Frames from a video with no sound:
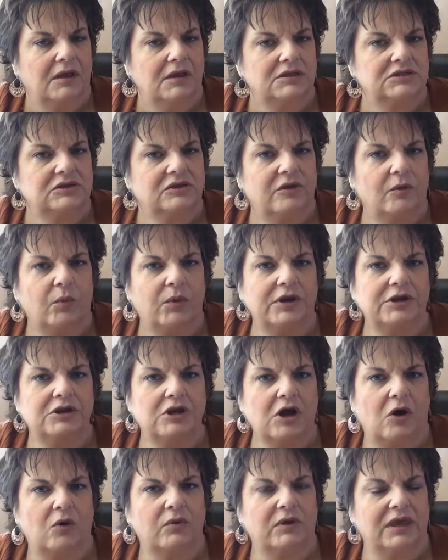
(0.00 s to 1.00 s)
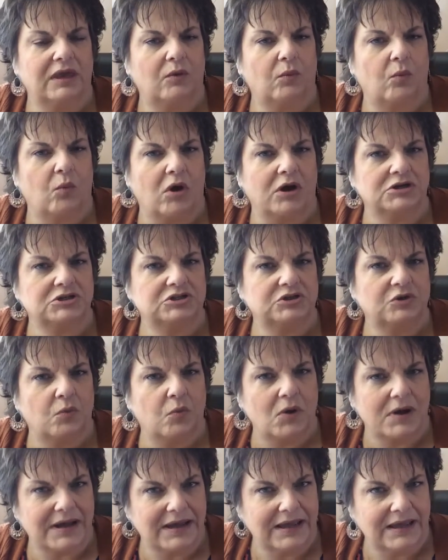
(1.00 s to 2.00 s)
so that we don't get washed
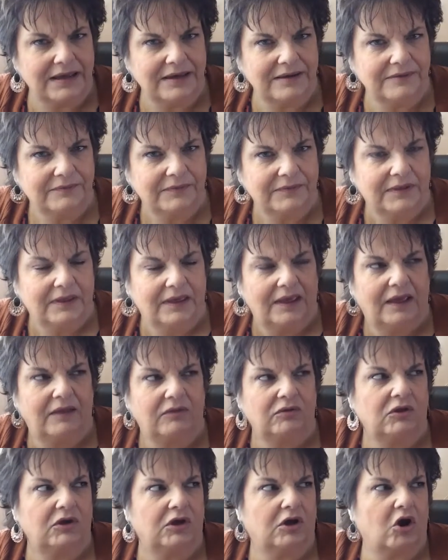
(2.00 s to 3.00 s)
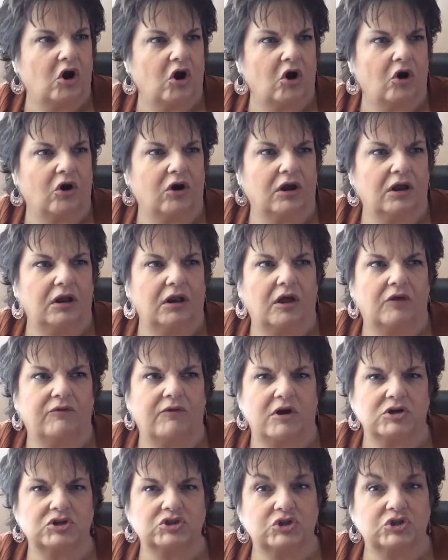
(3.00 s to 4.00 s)
away in the current of
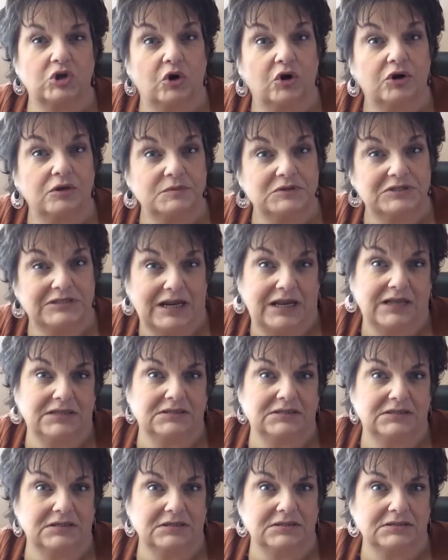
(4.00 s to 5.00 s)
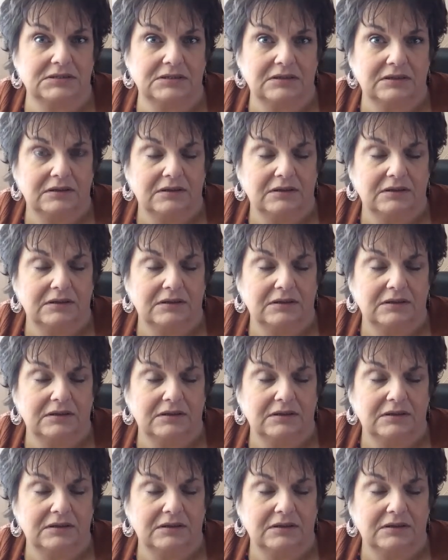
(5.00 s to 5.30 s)
our circumstances.